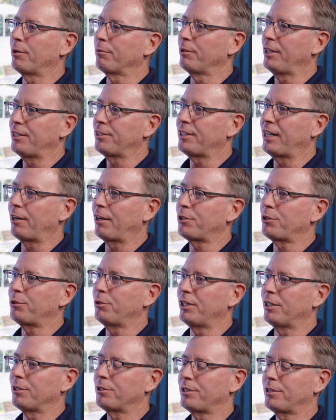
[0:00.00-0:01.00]
They reached out
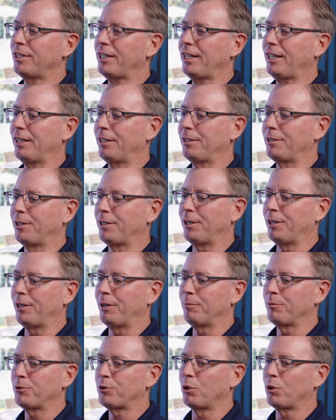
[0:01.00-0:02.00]
to us, and
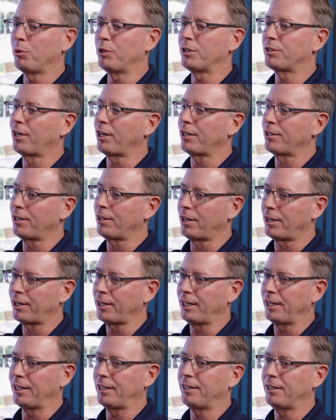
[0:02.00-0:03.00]
so we started
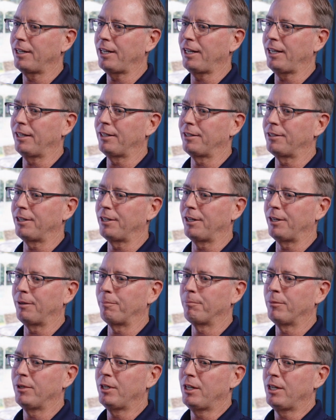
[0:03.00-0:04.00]
talking.
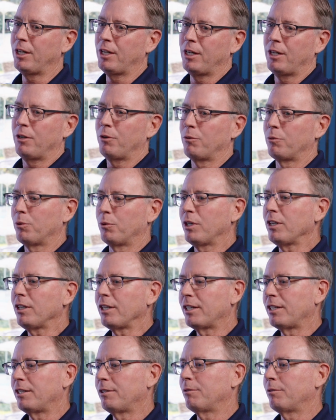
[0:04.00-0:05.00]
And
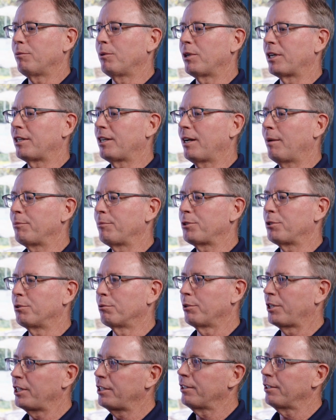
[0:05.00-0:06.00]
really, when it comes
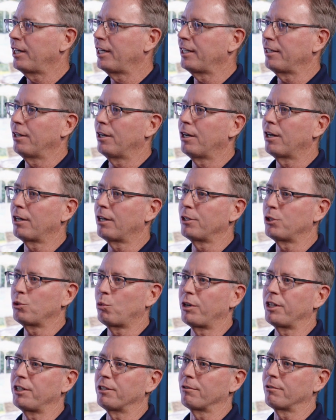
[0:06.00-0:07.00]
to recreating a
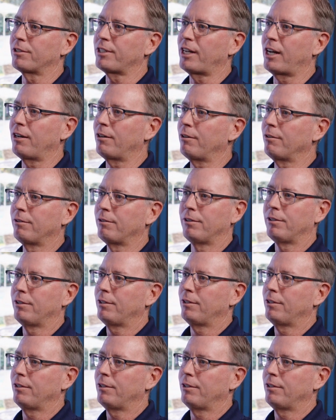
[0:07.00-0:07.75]
120-year-old tile,